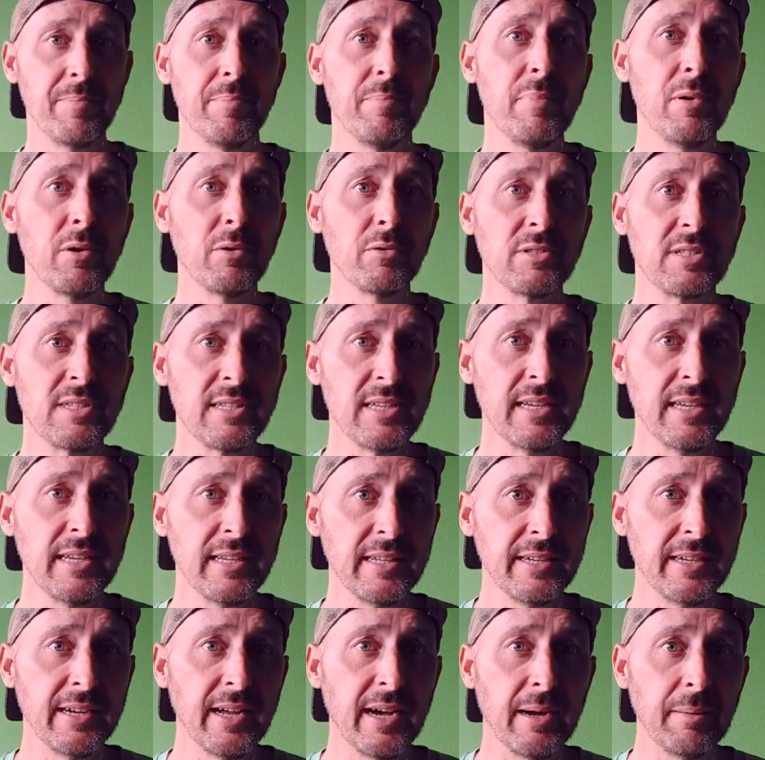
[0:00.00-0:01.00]

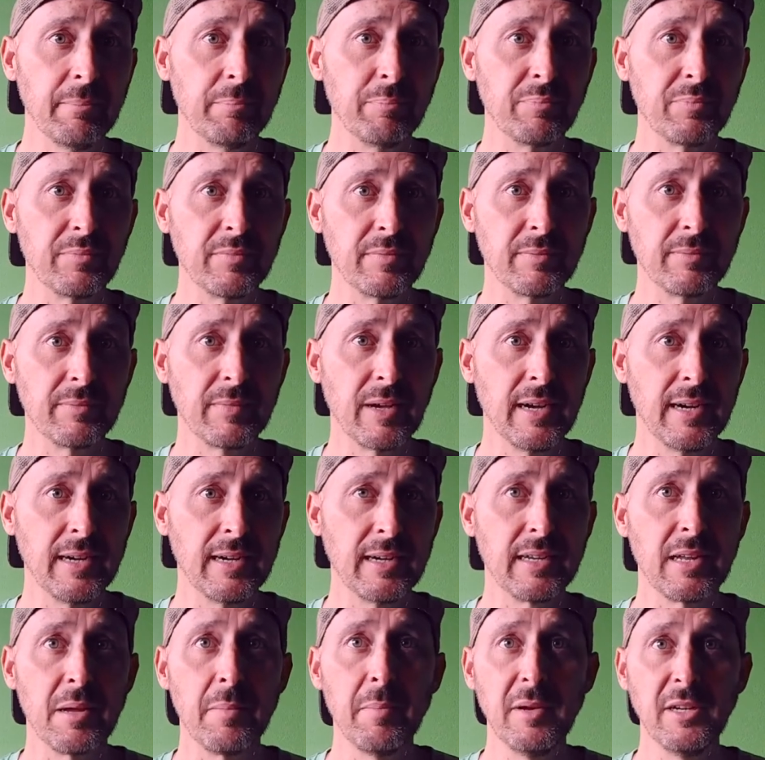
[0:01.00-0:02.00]
built-in
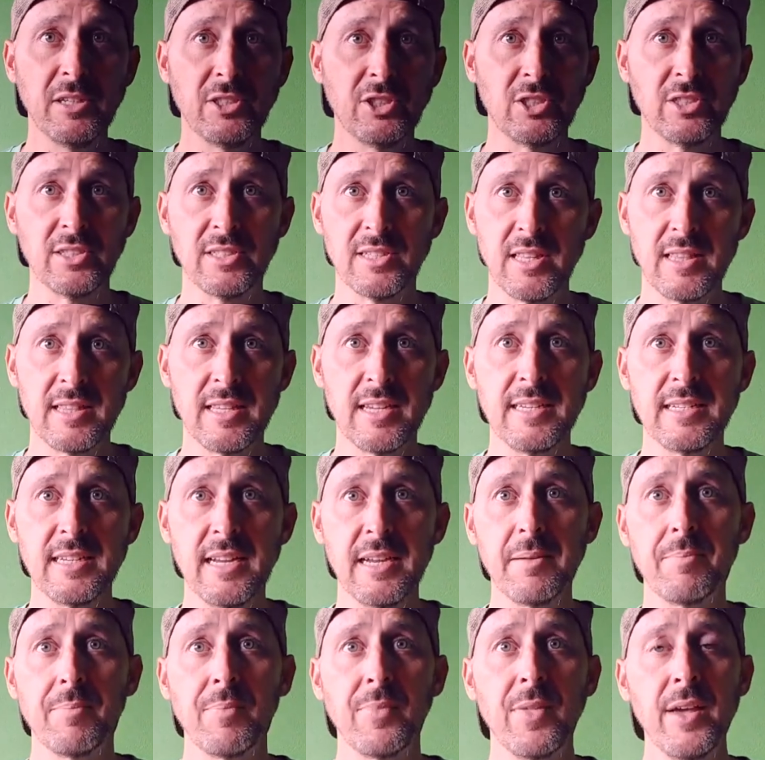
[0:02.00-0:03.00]
commissions that they
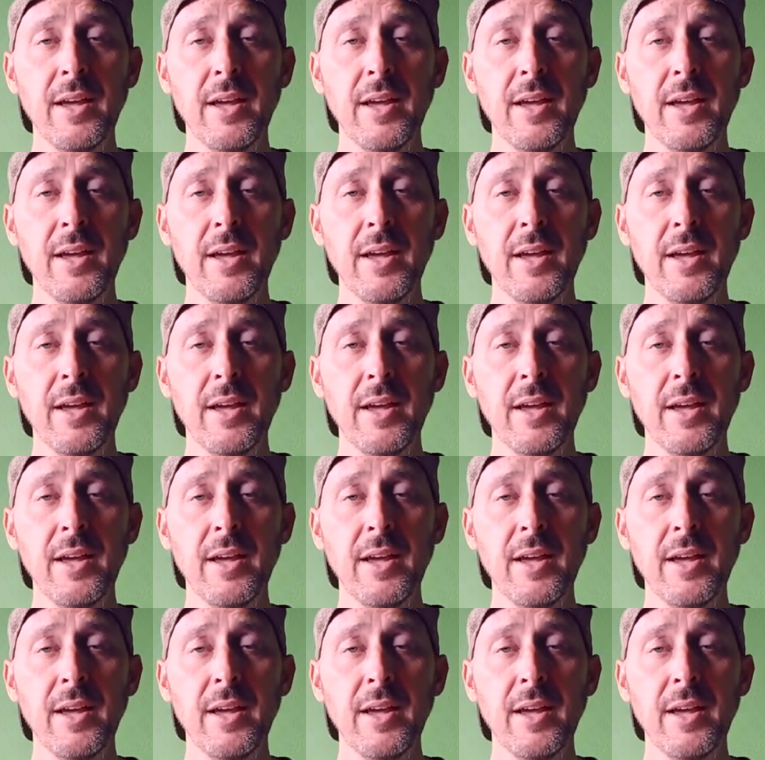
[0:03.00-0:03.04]
take.